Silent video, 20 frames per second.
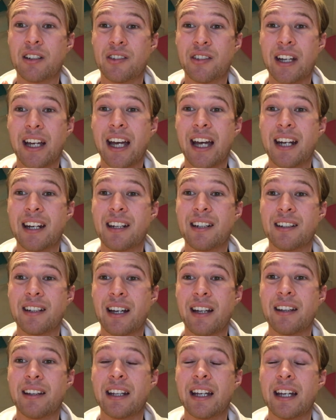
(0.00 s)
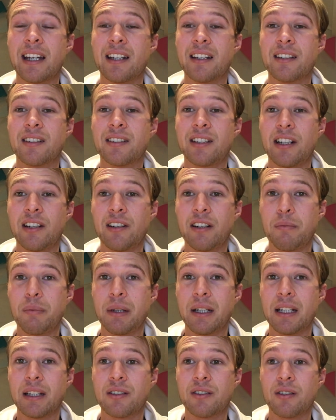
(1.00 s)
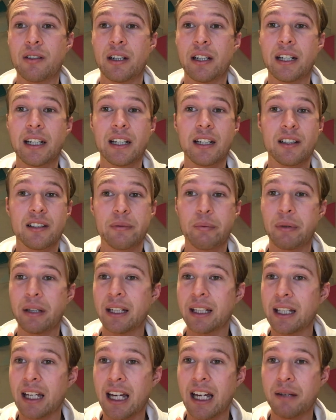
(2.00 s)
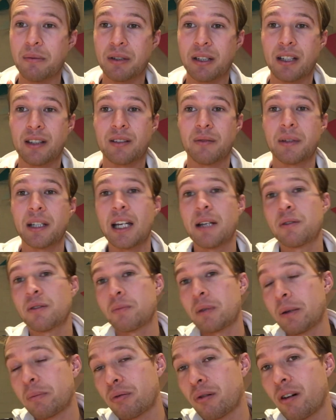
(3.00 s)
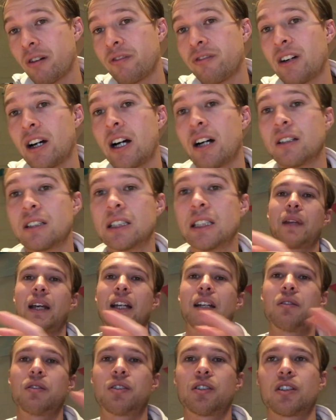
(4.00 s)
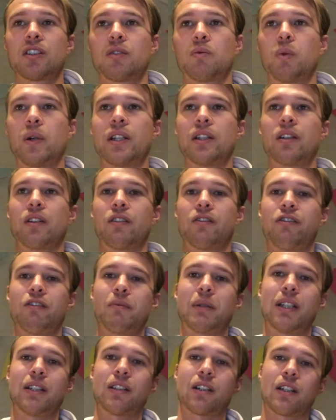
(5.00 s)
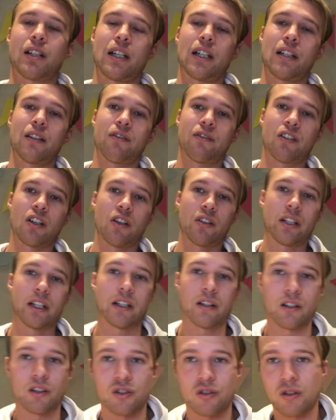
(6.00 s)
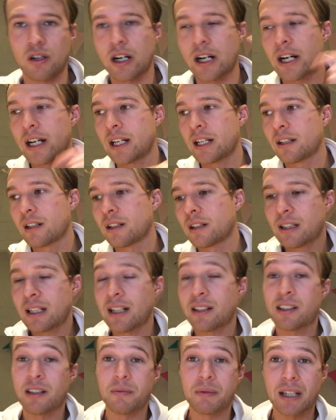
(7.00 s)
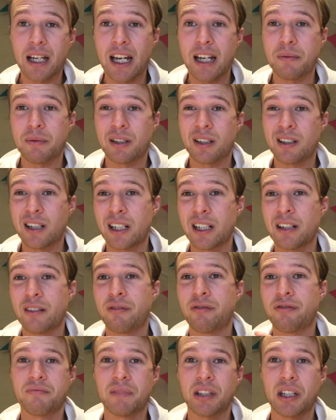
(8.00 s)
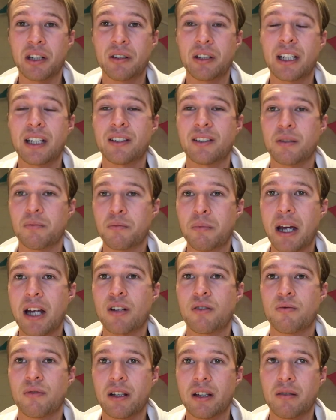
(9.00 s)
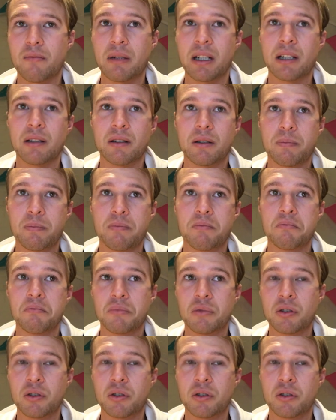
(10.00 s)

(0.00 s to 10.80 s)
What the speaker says: because I hadn't done that in the Serie B, so I needed to play games and get some games on my profile. And it was a good window for me to kind of go there and try and get some games and kind of, you know, get some match rhythm and